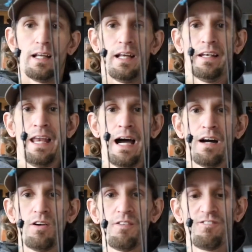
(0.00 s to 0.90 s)
And
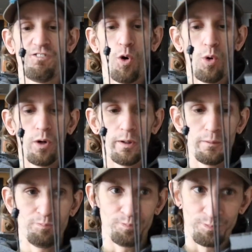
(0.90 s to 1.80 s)
now
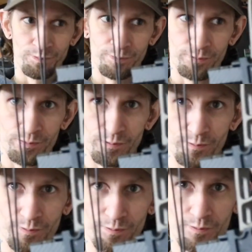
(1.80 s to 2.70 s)
for
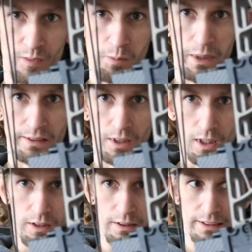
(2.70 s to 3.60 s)
the big
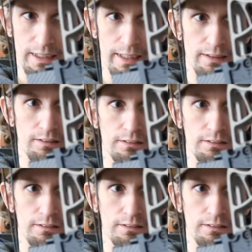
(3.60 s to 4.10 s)
dog, the sight.